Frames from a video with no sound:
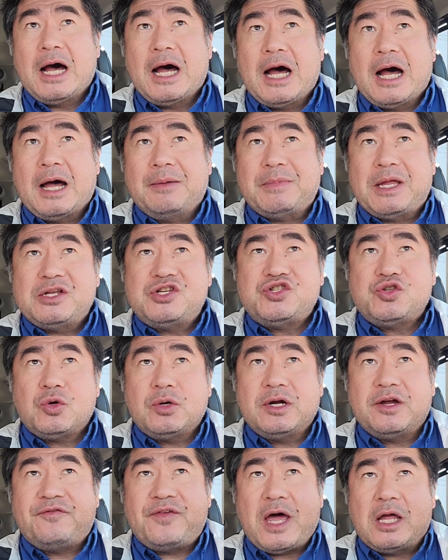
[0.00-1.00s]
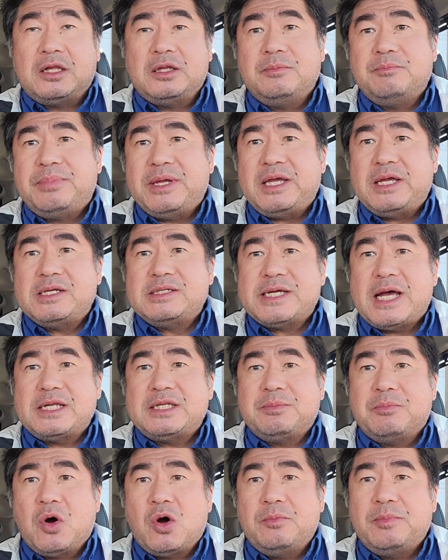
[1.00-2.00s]
I'm not sure if L&B is at the
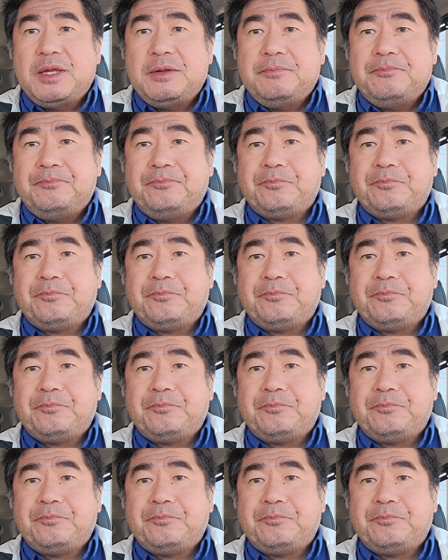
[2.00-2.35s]
moment,